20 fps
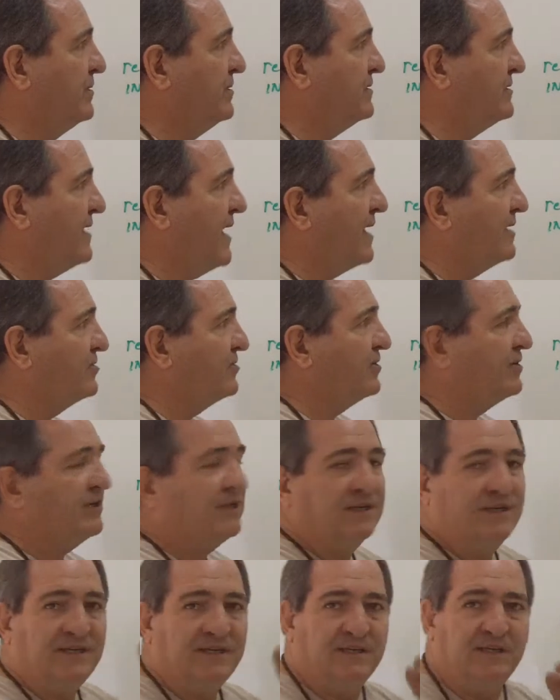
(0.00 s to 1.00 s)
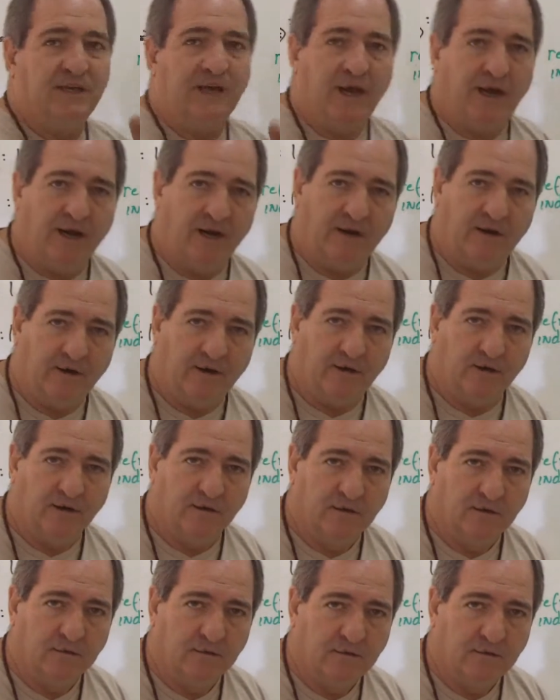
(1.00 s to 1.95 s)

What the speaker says: is actually in air,